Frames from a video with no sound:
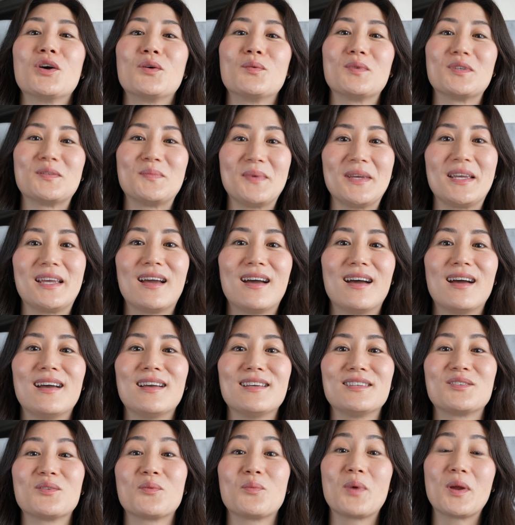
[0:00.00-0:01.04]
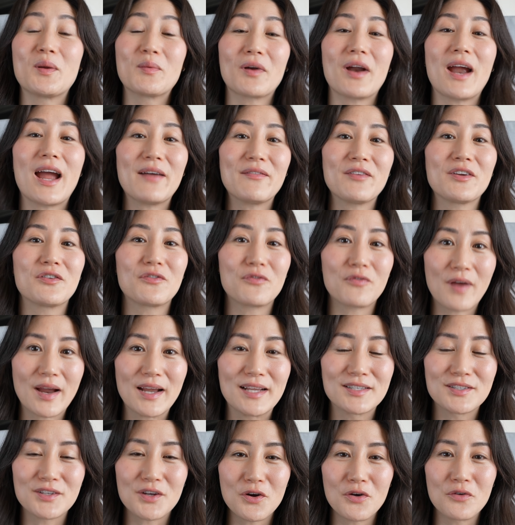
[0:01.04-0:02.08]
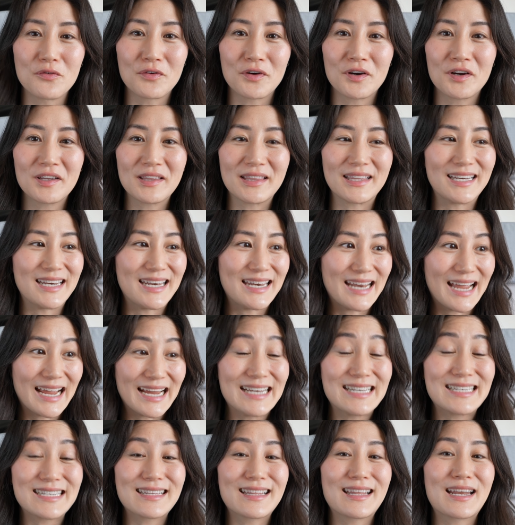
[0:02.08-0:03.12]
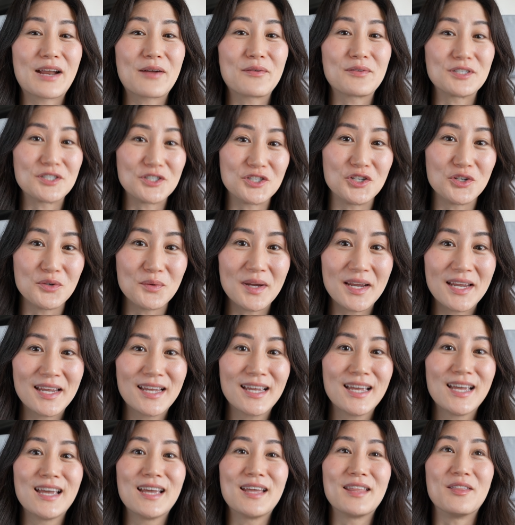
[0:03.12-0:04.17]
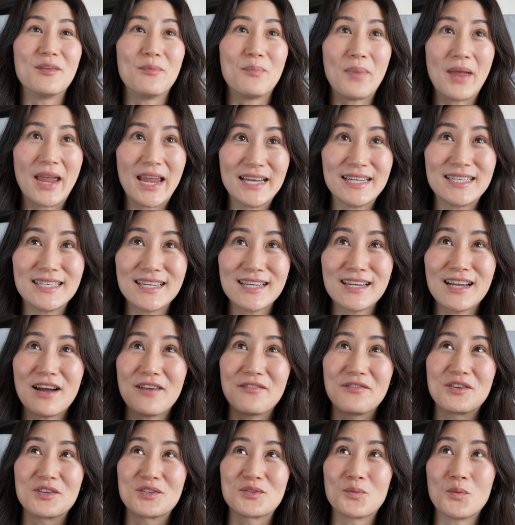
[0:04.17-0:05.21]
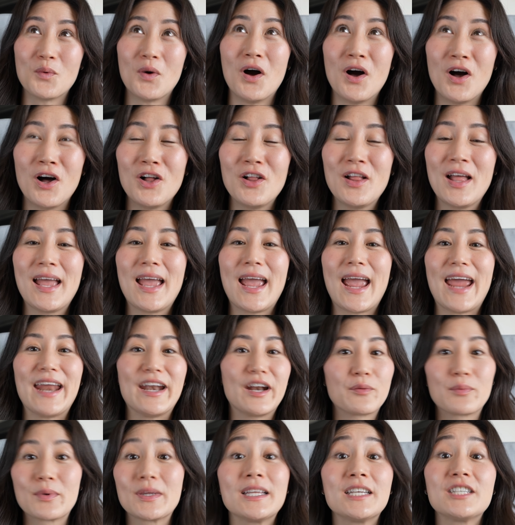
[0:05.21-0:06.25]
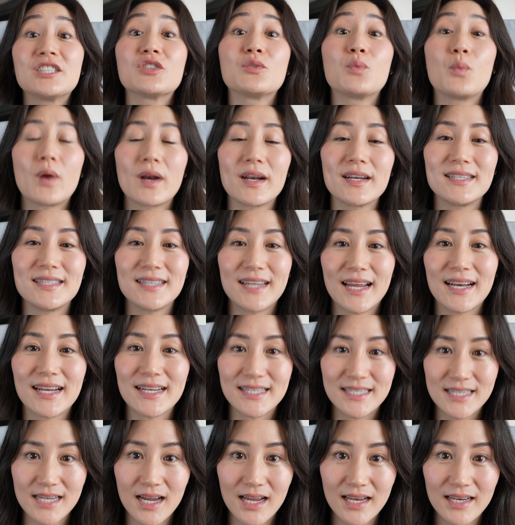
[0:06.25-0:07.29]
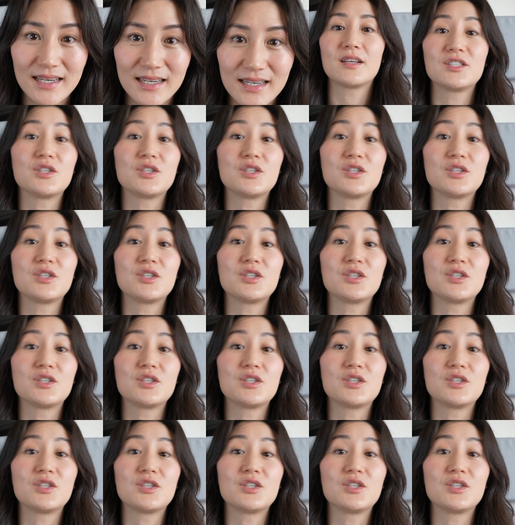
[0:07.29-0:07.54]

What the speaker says: was because we were having friends over the night that I was doing the painting of this wall, and I really just wanted to get it done.